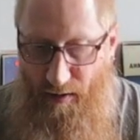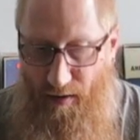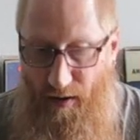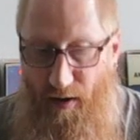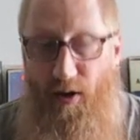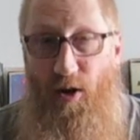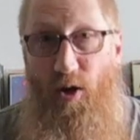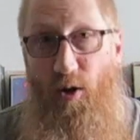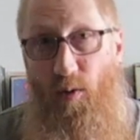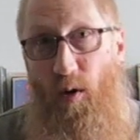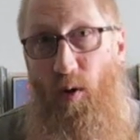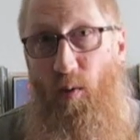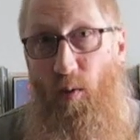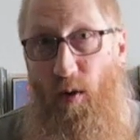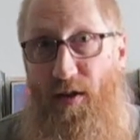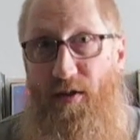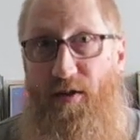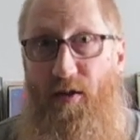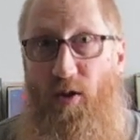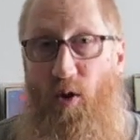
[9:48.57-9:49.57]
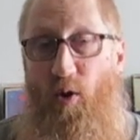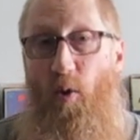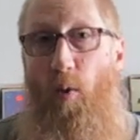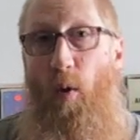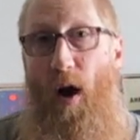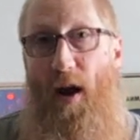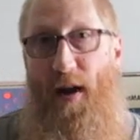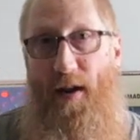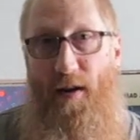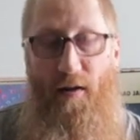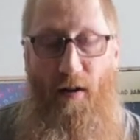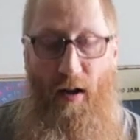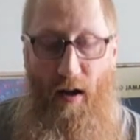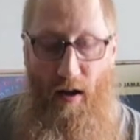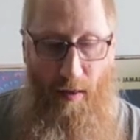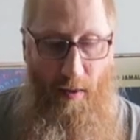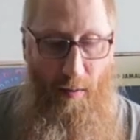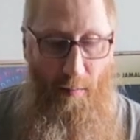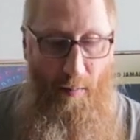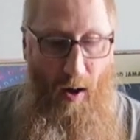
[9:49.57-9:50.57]
the newer ones are quieter
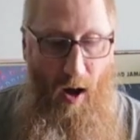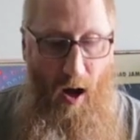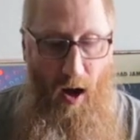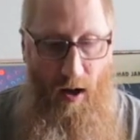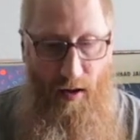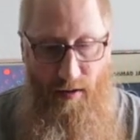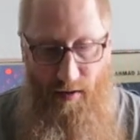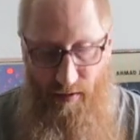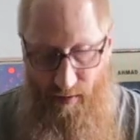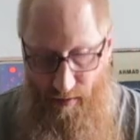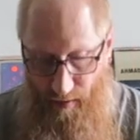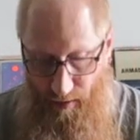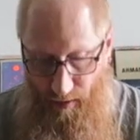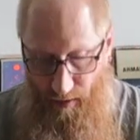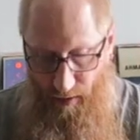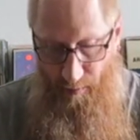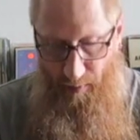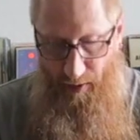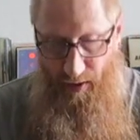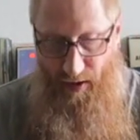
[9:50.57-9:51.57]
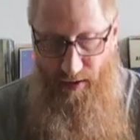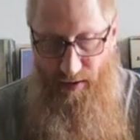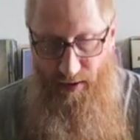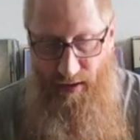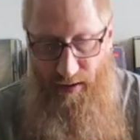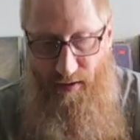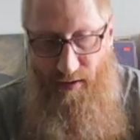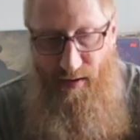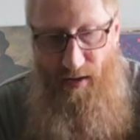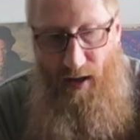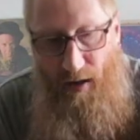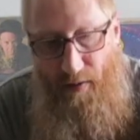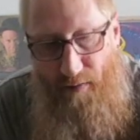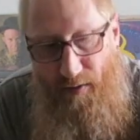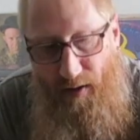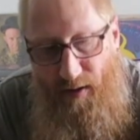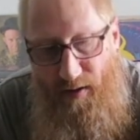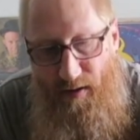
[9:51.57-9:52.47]
out of the box, because inside of